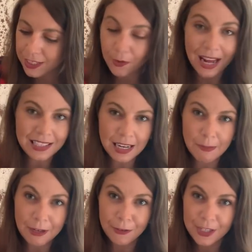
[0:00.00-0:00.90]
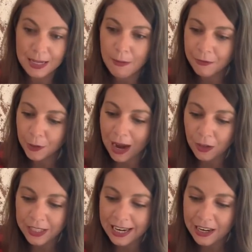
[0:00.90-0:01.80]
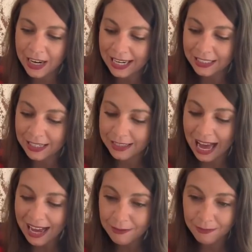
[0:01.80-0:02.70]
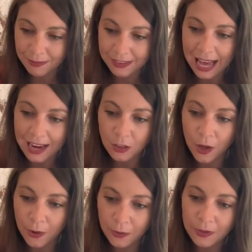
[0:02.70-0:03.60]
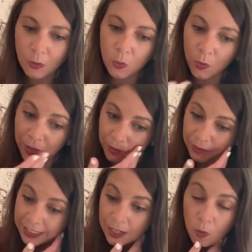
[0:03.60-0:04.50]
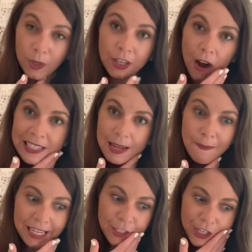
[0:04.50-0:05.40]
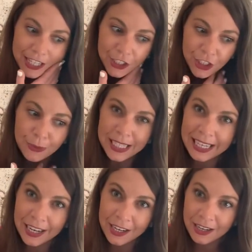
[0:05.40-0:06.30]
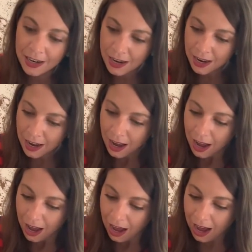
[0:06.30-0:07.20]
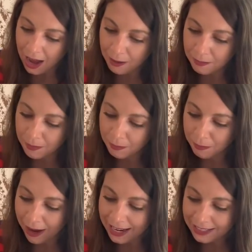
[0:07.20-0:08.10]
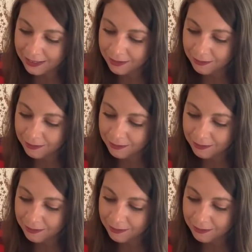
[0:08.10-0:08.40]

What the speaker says: that's going to be for some of you out there, and that alone will, you know, would cause a major issue here. But